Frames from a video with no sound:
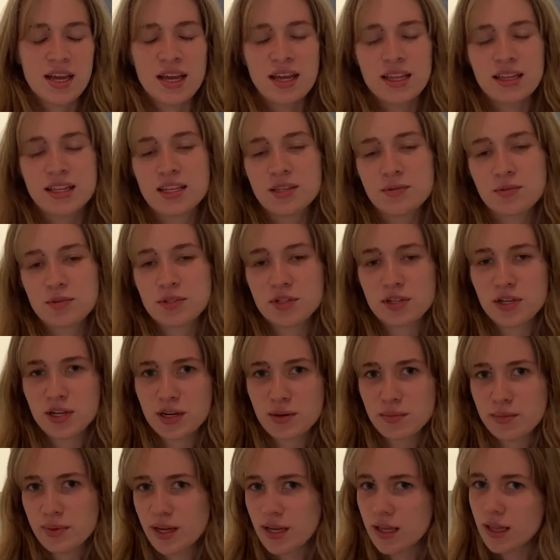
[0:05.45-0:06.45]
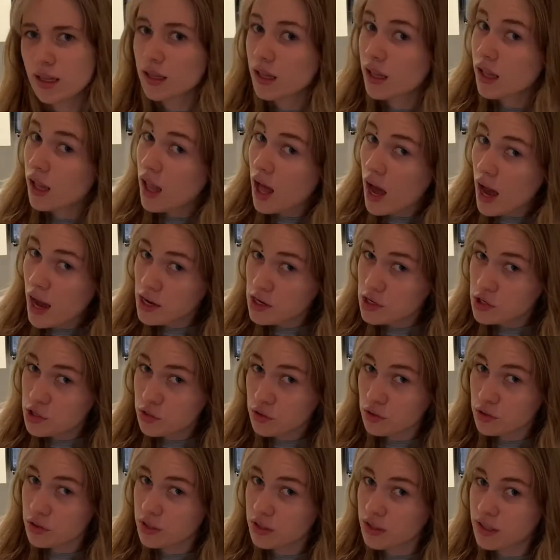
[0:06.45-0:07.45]
This one's going to be a lot
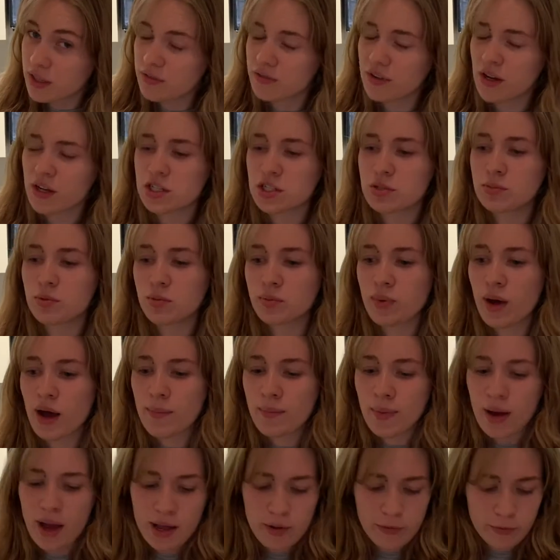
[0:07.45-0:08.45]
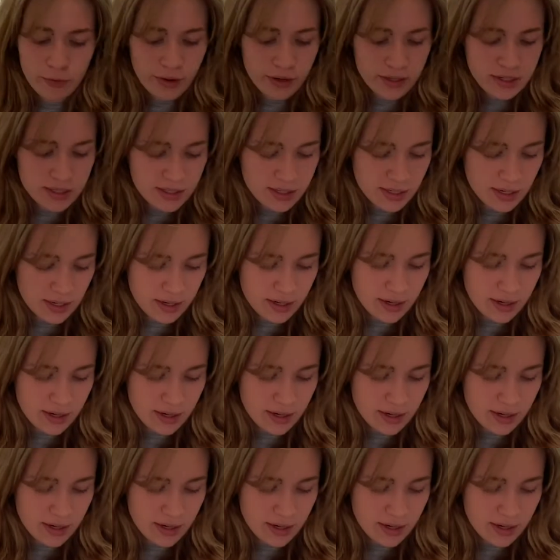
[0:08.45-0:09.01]
shorter than vegetable pot pie was.